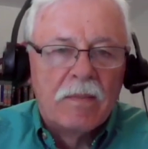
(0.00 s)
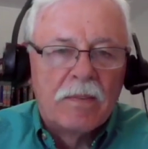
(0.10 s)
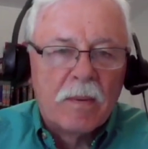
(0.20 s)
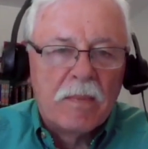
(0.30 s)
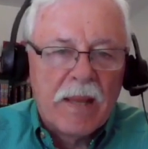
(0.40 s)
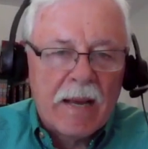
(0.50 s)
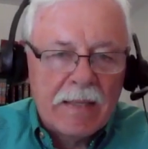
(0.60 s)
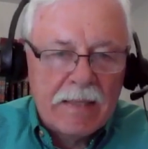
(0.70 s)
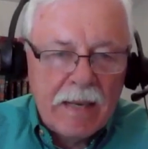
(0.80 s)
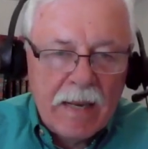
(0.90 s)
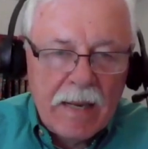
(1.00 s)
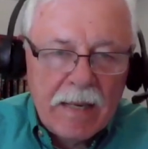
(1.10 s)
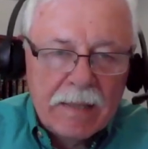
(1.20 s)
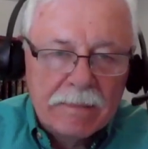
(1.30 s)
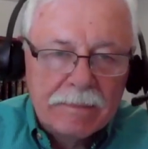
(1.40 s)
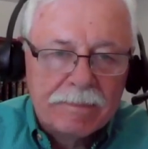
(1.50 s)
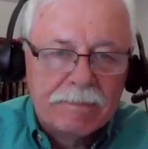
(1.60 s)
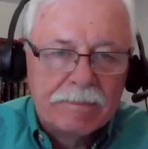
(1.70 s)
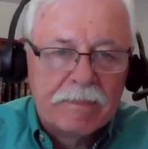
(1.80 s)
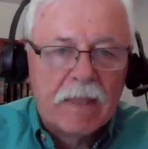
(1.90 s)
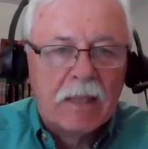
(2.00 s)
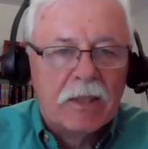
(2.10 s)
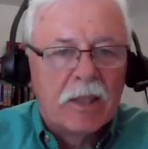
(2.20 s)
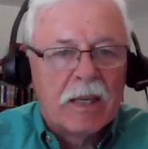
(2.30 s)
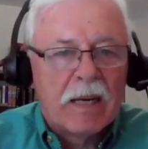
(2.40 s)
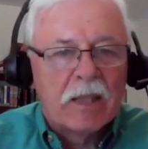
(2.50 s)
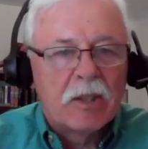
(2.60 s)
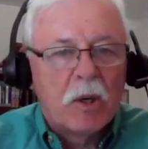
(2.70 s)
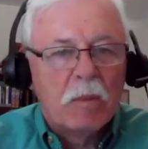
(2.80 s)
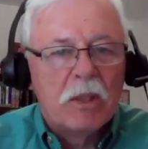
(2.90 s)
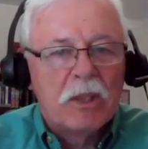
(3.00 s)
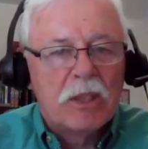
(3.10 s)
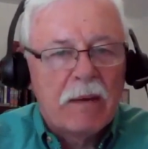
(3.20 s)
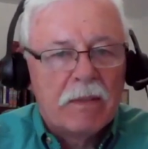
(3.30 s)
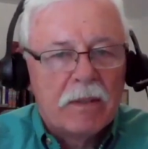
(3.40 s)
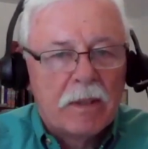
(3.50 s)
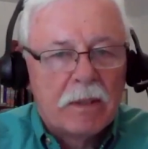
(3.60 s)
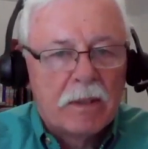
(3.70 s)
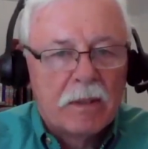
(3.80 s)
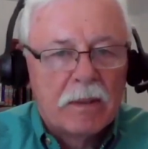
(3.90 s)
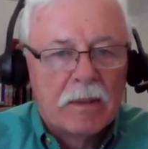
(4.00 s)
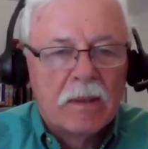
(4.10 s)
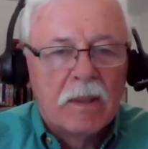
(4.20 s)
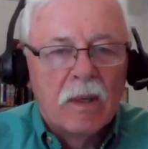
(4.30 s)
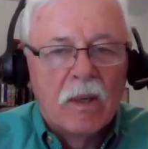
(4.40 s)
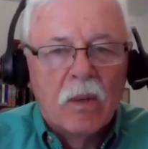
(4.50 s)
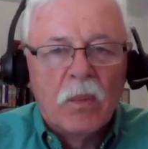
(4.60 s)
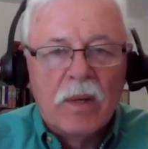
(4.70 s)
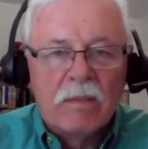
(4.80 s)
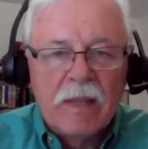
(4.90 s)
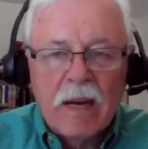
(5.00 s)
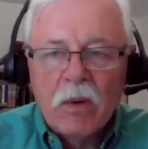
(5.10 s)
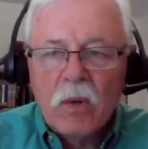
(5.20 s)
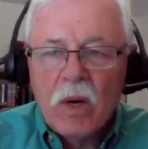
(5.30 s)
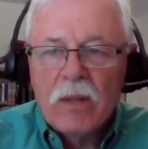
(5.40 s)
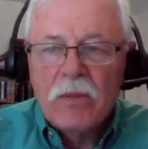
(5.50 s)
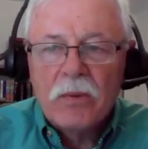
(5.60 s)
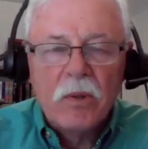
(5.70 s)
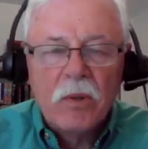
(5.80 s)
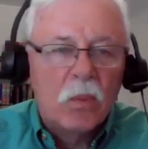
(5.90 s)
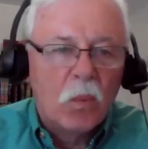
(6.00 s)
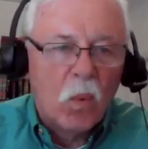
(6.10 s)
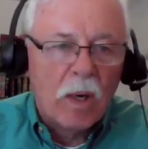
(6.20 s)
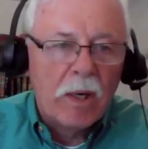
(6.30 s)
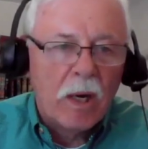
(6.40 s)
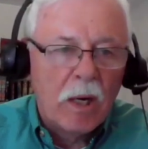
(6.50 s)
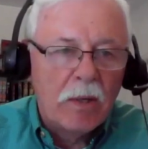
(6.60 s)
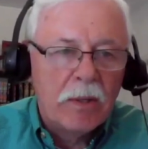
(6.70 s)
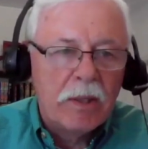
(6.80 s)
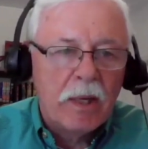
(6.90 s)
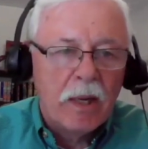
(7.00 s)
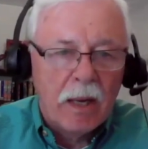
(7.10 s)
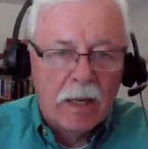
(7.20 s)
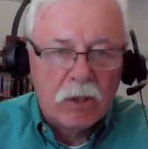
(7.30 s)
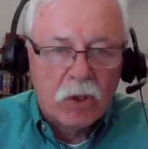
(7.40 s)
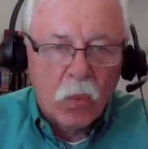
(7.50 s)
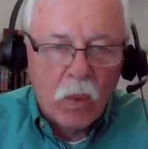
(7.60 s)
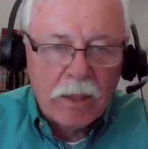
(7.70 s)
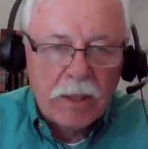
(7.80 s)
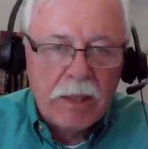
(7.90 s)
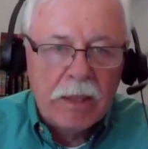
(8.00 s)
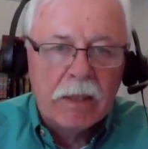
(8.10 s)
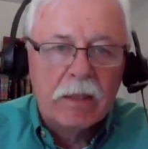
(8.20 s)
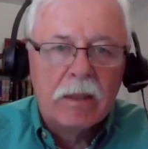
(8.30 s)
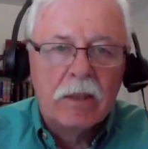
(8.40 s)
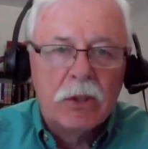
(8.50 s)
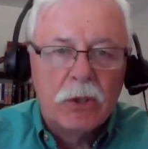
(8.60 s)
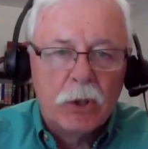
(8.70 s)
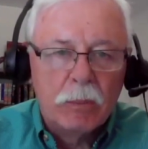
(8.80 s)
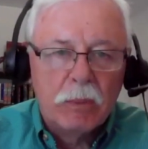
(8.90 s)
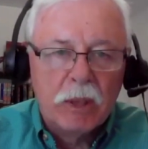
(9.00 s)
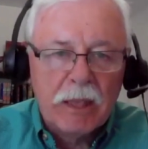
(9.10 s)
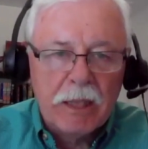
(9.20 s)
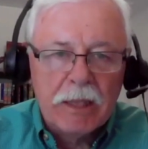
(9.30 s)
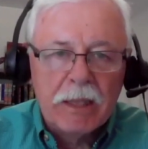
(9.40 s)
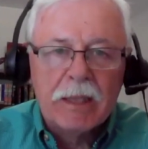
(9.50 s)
From that day until October seventh, we have now gone through one hundred and twenty Jubilee